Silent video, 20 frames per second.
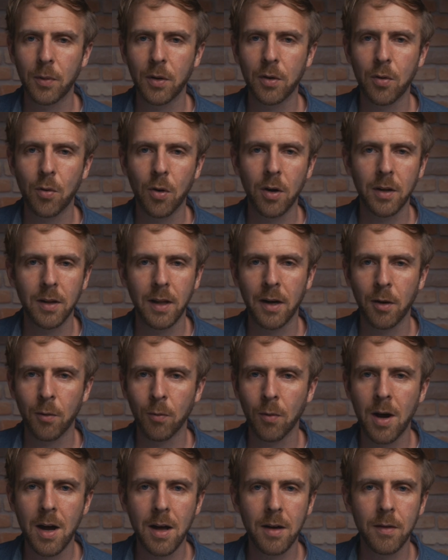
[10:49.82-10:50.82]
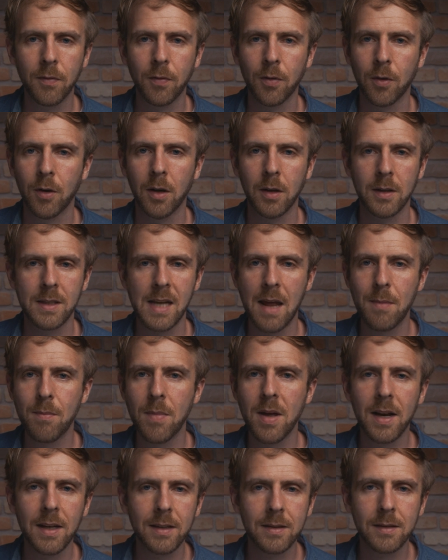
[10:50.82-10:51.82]
record, let it run for 10
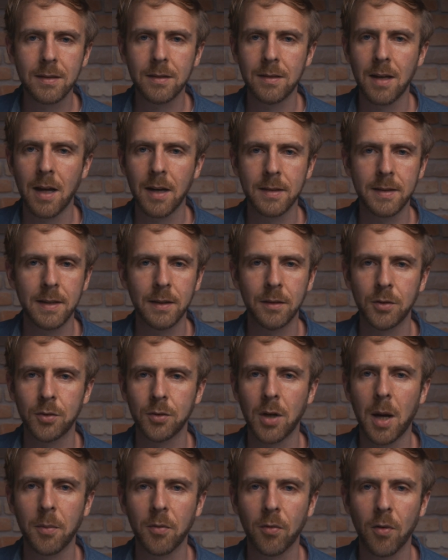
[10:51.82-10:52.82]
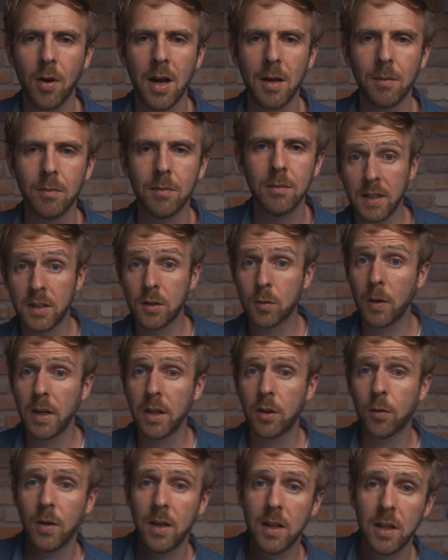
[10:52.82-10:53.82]
minutes, not a single dropped frame. It's
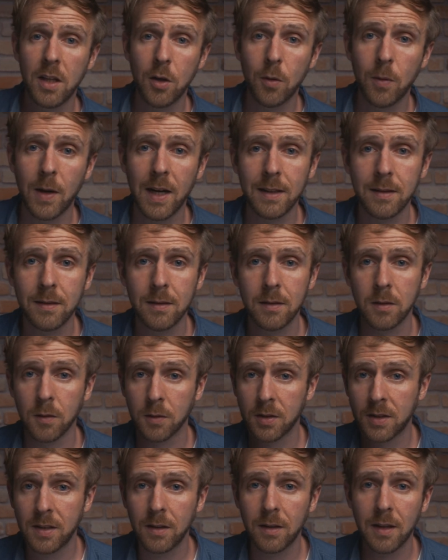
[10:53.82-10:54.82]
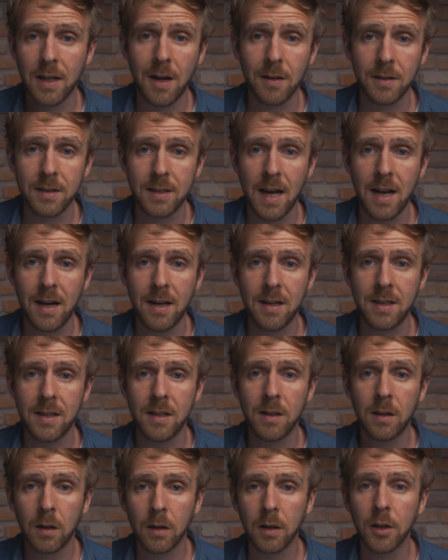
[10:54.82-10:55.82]
$23 in the US, so still an outstanding
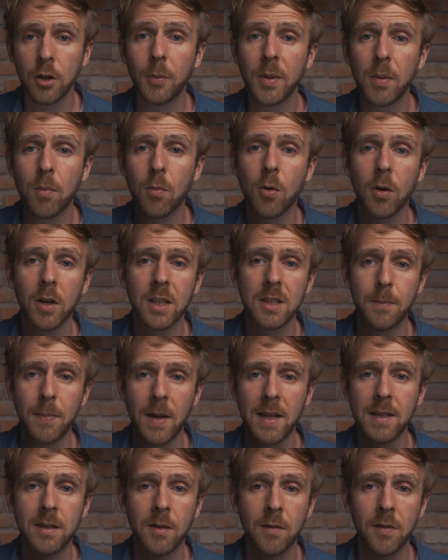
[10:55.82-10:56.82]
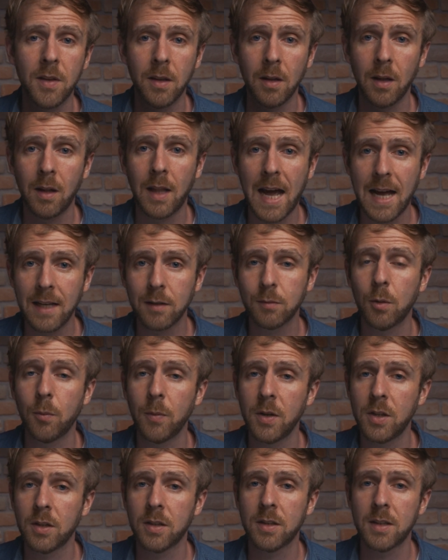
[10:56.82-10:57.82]
deal, a little bit more expensive than the last one
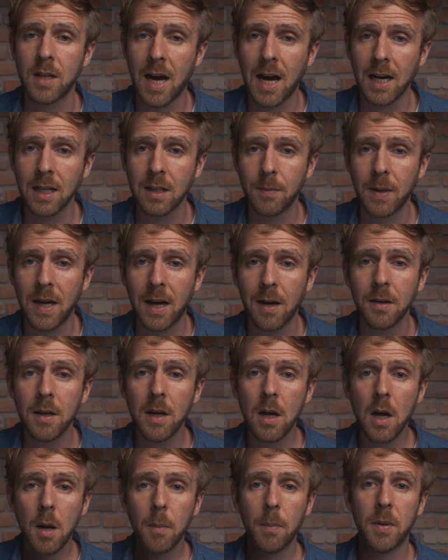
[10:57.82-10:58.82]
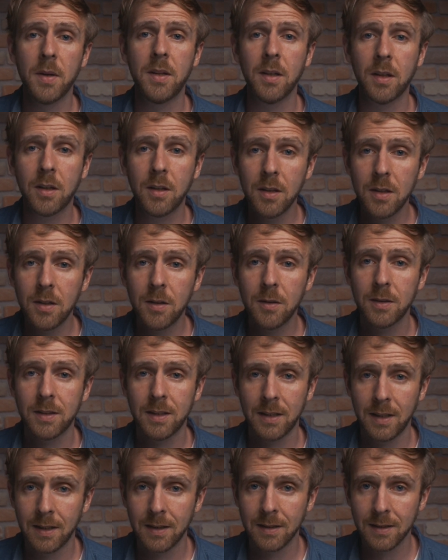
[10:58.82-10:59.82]
we just talked about. But the good news
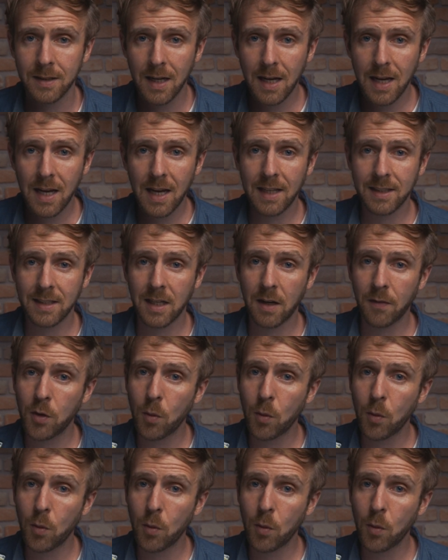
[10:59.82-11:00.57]
is that if